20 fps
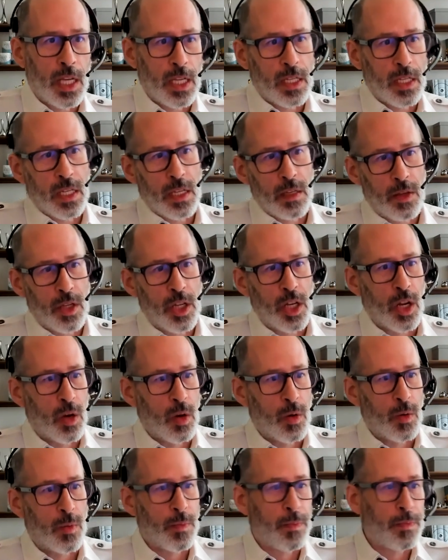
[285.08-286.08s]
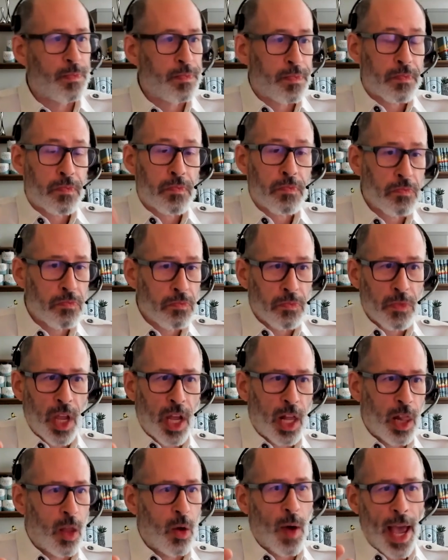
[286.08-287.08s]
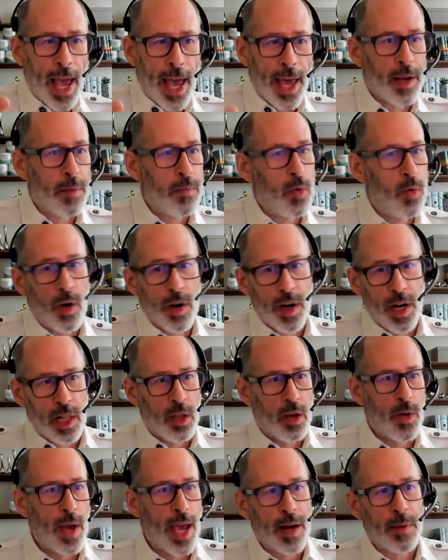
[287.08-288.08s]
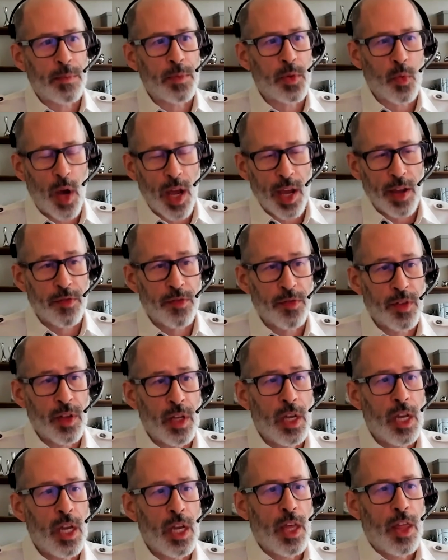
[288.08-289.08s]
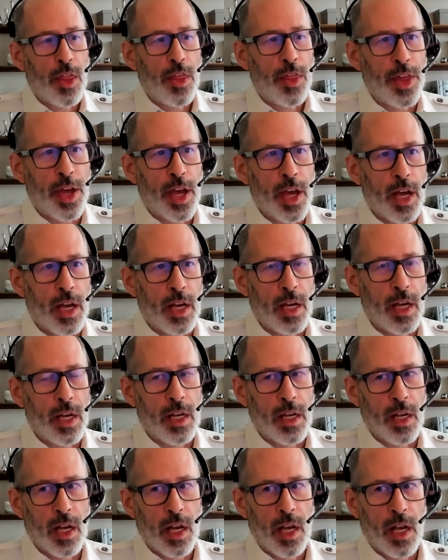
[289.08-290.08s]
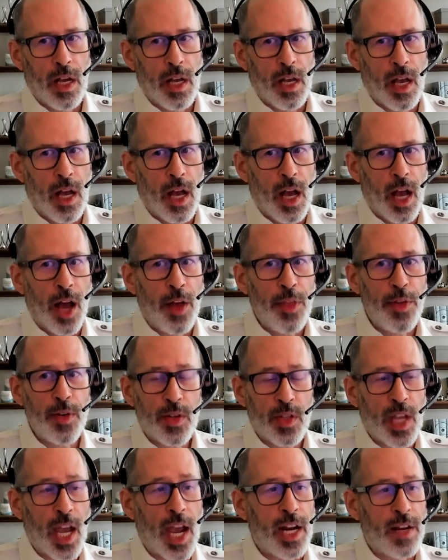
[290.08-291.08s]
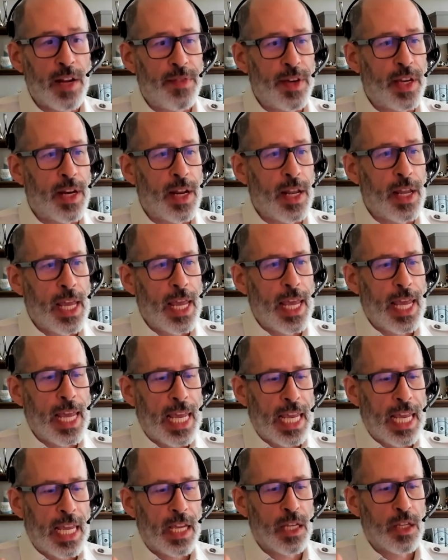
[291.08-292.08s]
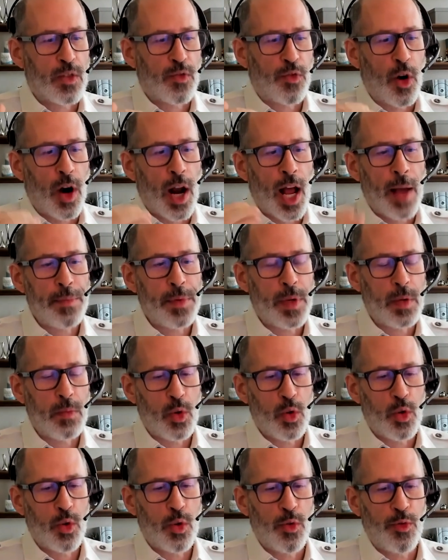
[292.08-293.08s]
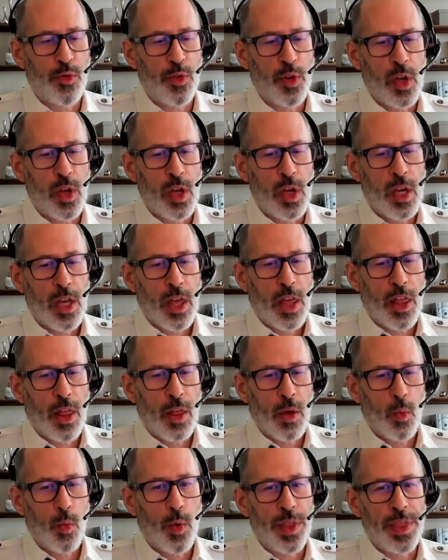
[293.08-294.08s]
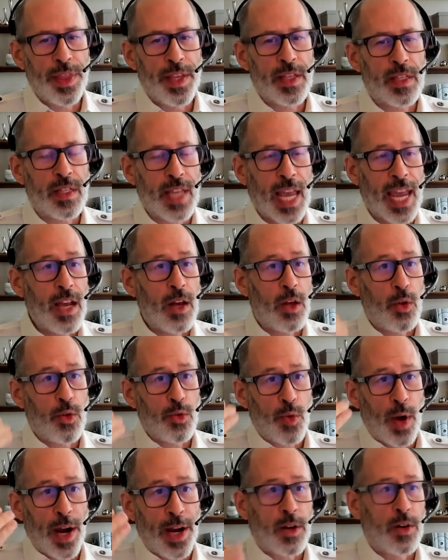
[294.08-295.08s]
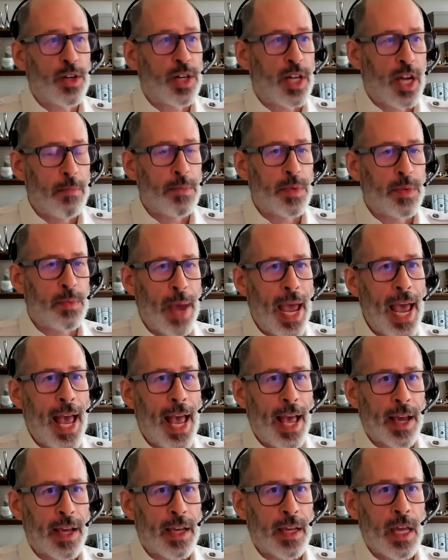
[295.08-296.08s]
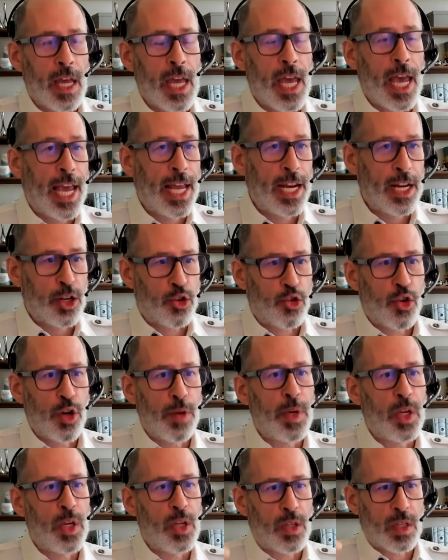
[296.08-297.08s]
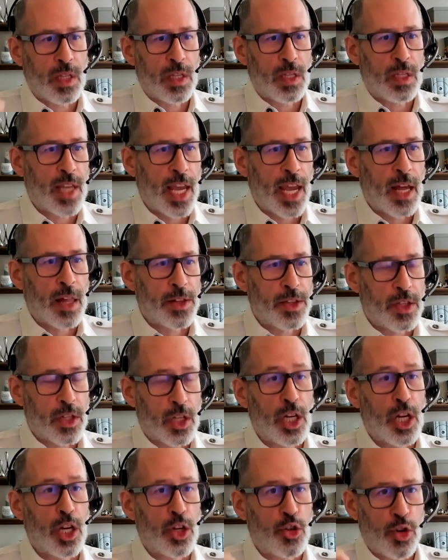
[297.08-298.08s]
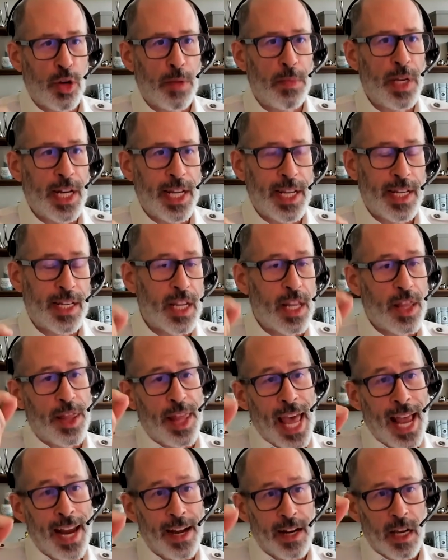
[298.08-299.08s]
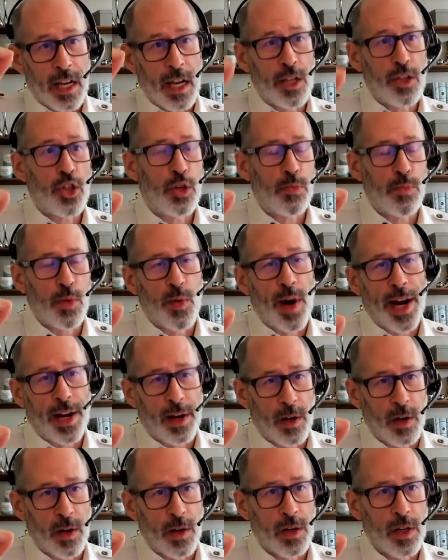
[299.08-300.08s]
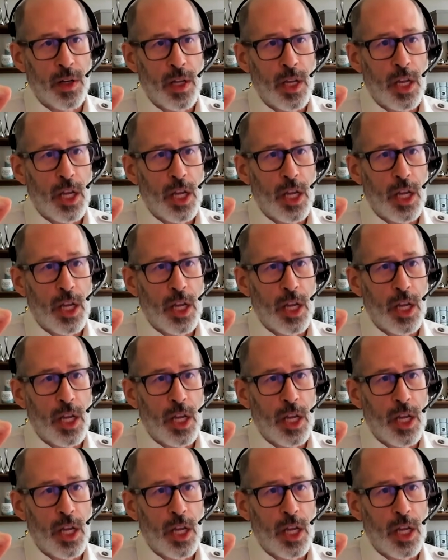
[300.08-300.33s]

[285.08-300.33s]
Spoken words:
Is it, hello Adam or hello Adam's wife? The other side of it is for Optimove, when the sales record comes back and attributes the sale, it's going to attribute it to that customer record.